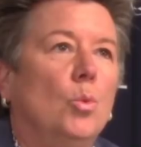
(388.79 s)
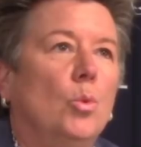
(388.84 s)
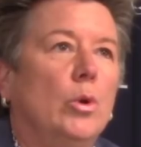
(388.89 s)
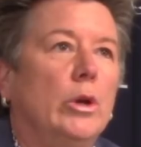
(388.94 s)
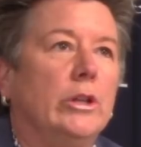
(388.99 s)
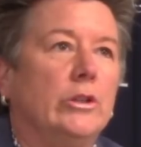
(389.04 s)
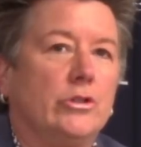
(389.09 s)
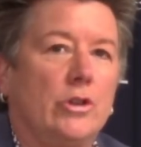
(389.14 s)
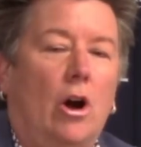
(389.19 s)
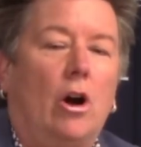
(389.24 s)

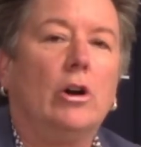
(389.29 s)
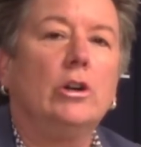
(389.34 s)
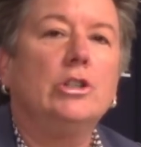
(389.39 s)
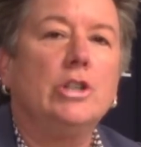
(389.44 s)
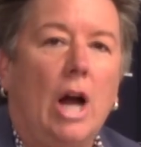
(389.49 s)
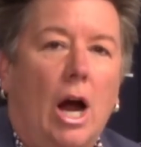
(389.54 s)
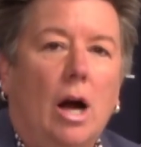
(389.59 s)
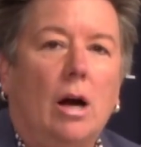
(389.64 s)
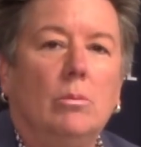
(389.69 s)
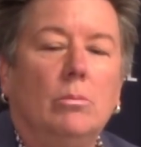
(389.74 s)
It's our
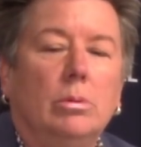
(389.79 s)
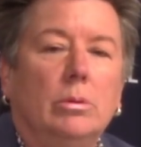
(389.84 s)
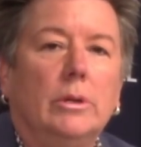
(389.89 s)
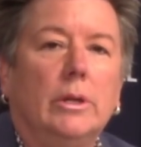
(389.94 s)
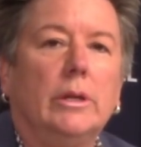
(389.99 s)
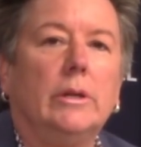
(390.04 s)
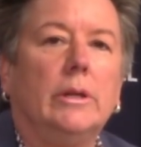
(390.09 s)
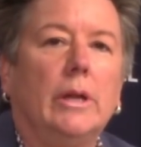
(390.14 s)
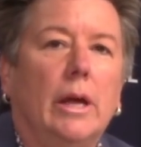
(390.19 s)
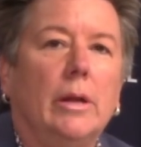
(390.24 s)
job
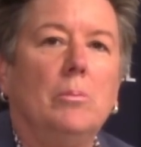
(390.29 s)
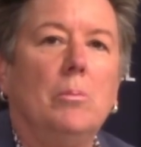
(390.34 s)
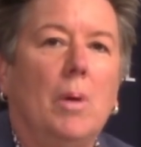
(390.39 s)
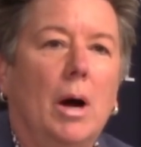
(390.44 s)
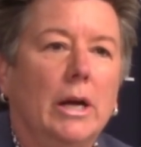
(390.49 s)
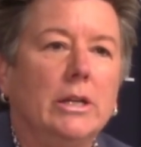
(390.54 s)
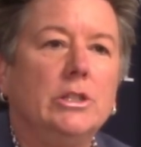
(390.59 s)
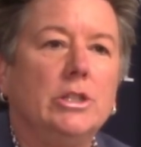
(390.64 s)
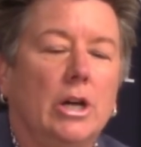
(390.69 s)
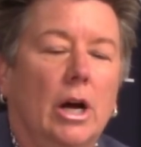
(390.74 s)
and
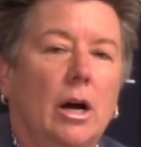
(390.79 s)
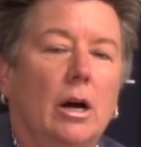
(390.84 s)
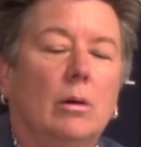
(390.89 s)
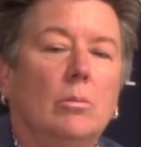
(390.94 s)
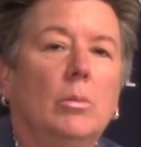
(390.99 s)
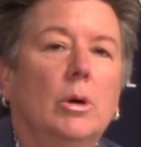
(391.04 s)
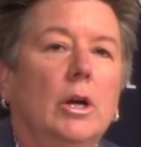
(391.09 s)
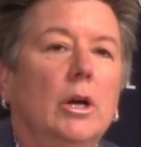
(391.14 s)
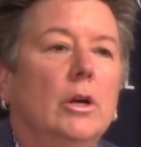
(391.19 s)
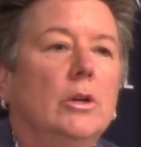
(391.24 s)
my
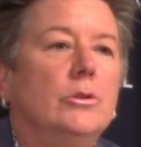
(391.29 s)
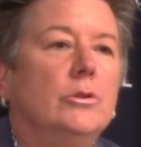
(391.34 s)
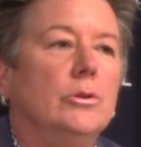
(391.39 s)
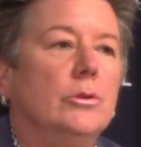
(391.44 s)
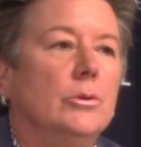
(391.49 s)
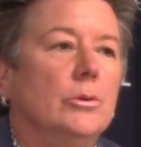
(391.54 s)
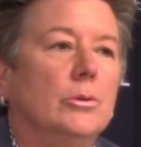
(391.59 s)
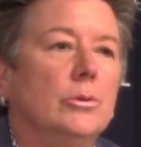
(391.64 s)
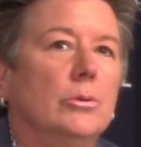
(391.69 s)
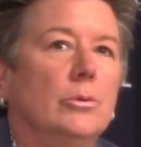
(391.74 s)
job
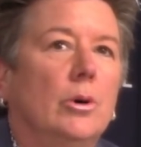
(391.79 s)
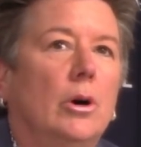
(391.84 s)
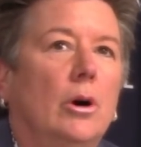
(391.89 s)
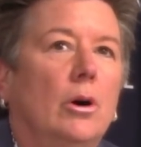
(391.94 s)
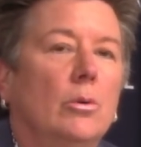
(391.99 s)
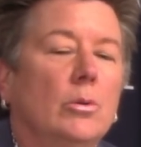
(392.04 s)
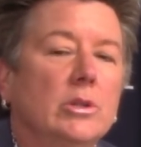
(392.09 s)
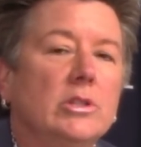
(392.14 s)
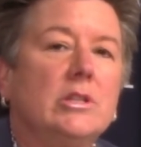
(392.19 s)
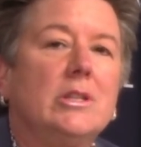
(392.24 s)
to
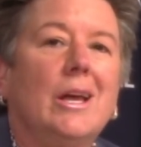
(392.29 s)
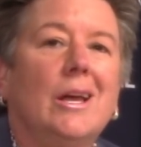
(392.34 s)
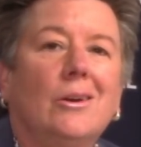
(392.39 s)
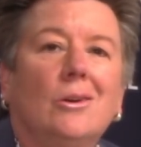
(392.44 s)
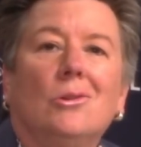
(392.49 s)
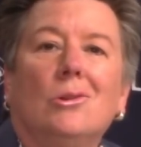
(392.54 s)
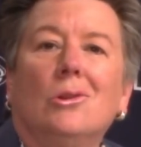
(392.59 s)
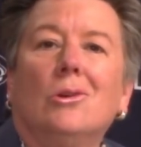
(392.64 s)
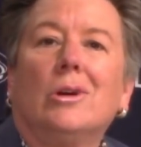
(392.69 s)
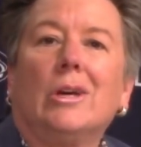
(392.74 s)
always
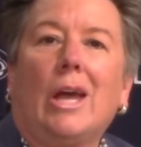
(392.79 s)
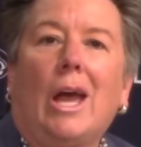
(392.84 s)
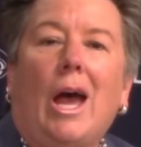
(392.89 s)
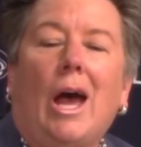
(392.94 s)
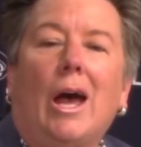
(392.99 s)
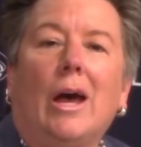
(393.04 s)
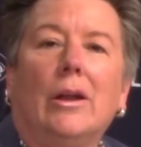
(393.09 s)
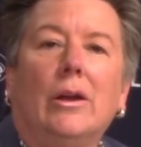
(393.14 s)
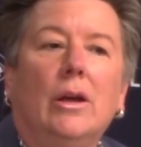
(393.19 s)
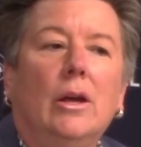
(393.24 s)
take a look
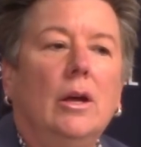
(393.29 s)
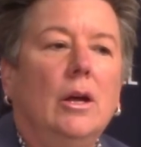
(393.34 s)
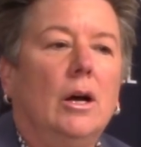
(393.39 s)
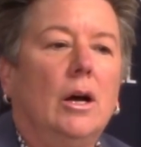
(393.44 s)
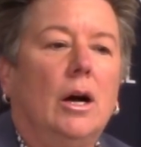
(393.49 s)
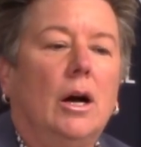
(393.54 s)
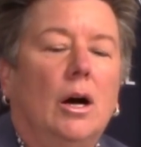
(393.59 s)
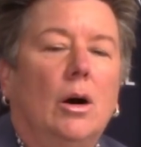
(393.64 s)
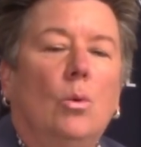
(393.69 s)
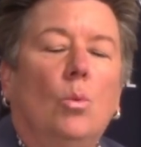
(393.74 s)
at
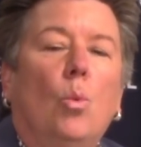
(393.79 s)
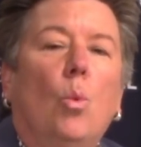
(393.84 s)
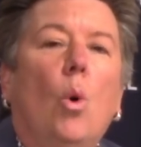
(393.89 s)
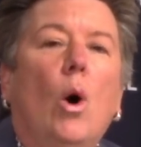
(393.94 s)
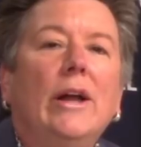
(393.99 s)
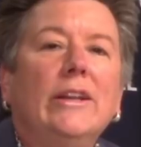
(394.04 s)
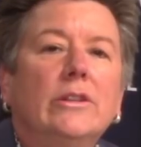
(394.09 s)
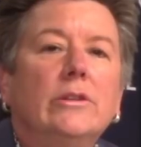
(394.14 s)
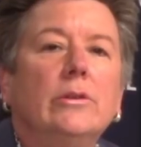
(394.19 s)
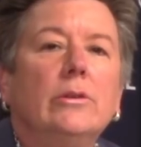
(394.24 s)

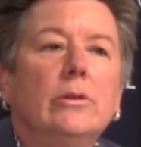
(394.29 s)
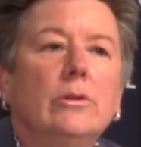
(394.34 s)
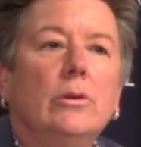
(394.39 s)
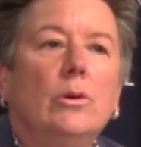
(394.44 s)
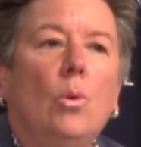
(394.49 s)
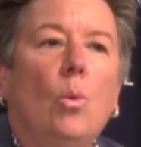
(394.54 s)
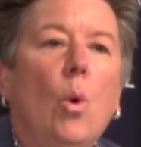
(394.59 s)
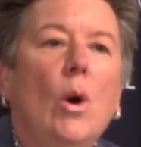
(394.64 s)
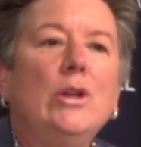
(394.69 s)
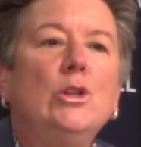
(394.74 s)
what
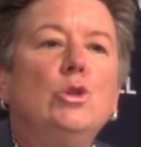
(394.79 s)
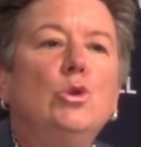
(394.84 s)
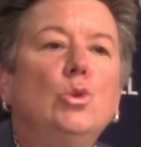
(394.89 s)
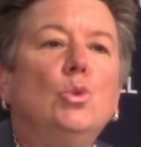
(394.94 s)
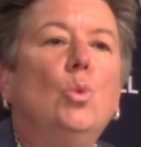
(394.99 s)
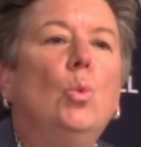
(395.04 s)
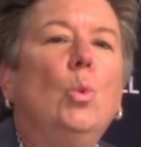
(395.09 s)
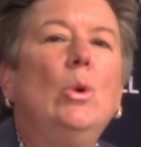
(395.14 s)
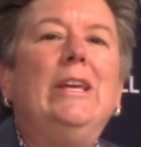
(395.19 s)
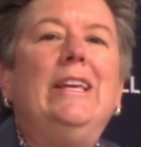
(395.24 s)

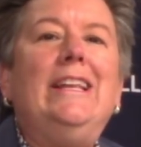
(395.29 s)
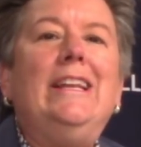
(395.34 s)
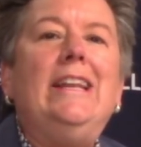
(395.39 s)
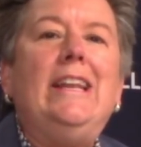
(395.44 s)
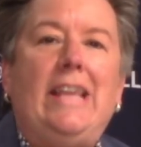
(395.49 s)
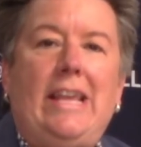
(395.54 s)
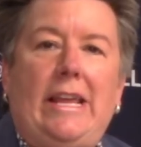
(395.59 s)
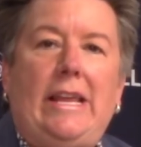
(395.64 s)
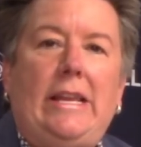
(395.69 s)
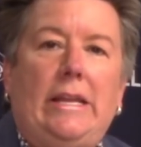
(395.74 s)
do we
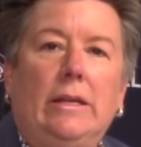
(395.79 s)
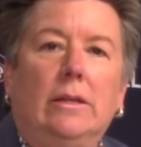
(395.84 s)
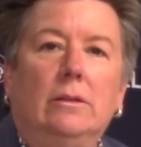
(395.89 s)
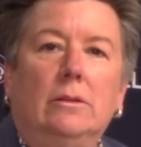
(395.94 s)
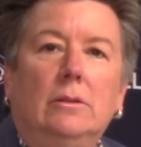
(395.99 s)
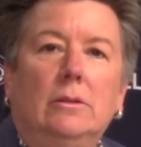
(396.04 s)
need?